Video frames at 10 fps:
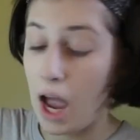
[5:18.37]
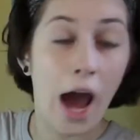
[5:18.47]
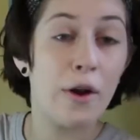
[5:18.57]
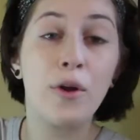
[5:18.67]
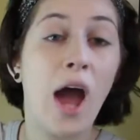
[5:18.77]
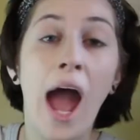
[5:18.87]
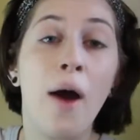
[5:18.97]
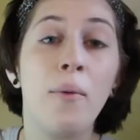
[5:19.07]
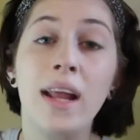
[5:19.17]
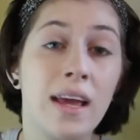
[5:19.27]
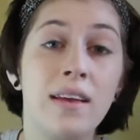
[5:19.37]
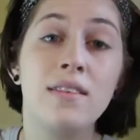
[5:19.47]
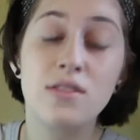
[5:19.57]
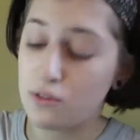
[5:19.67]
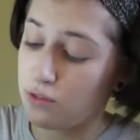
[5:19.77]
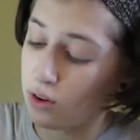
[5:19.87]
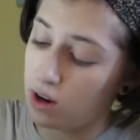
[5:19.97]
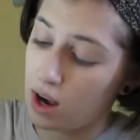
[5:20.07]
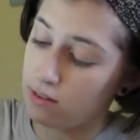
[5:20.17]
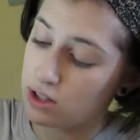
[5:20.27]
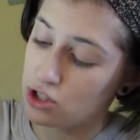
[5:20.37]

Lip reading: I don't know how it is full coverage